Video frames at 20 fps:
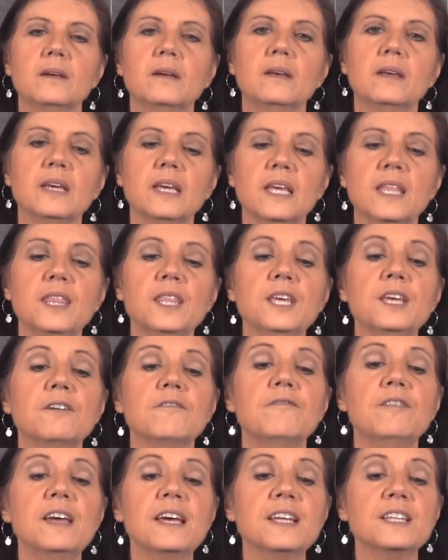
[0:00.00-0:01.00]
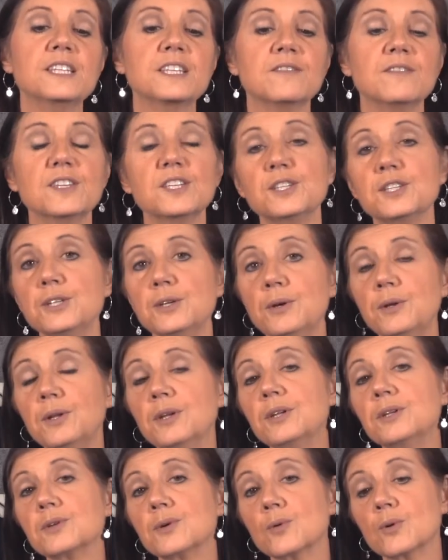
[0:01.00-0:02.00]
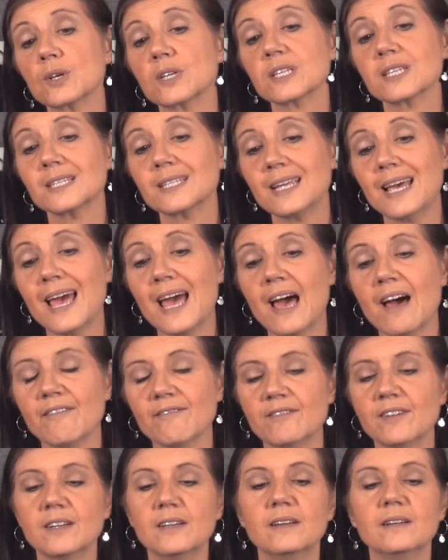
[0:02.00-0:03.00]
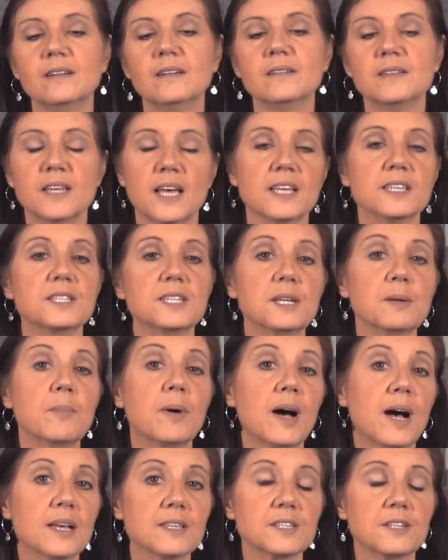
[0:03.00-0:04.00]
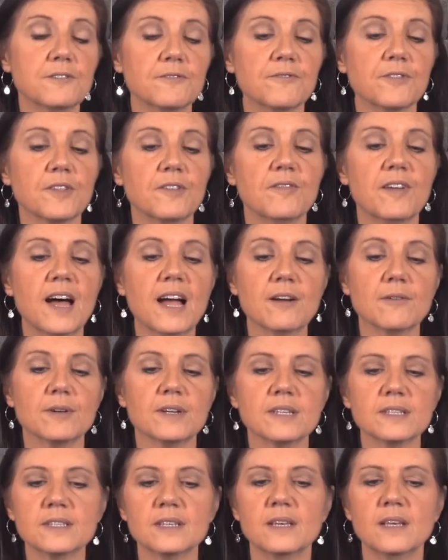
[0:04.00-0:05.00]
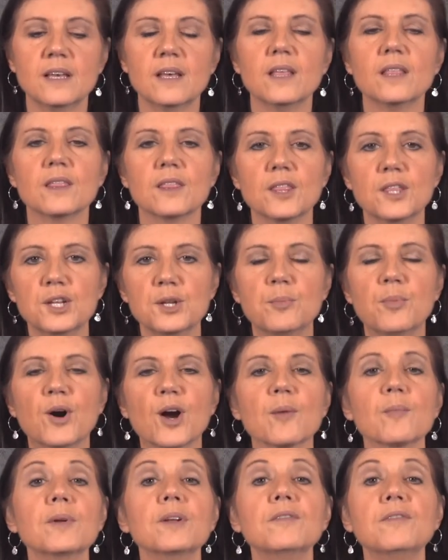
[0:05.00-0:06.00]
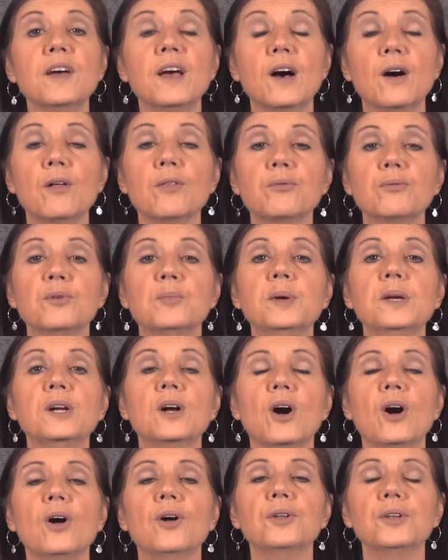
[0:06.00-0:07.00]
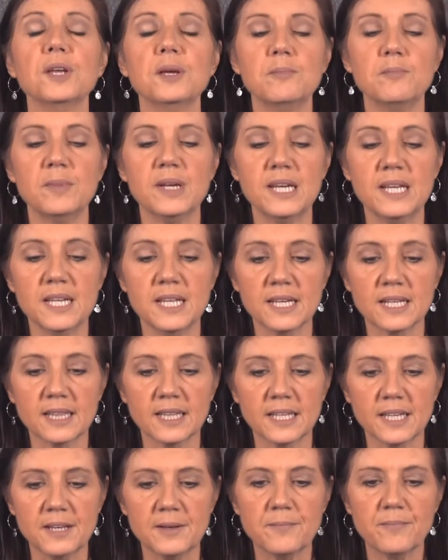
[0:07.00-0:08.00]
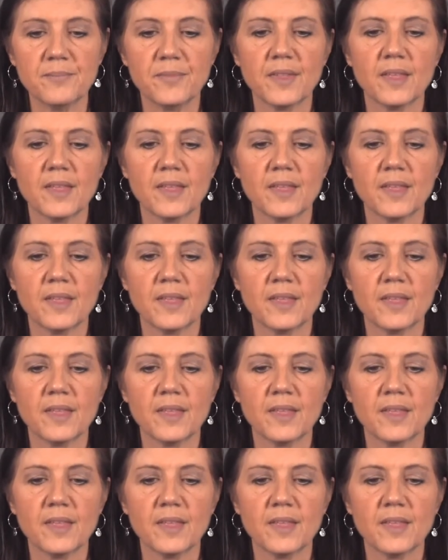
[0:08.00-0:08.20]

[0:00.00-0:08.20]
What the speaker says: In the event of a student or staff testing positive for the virus, the Department of Health will be called immediately.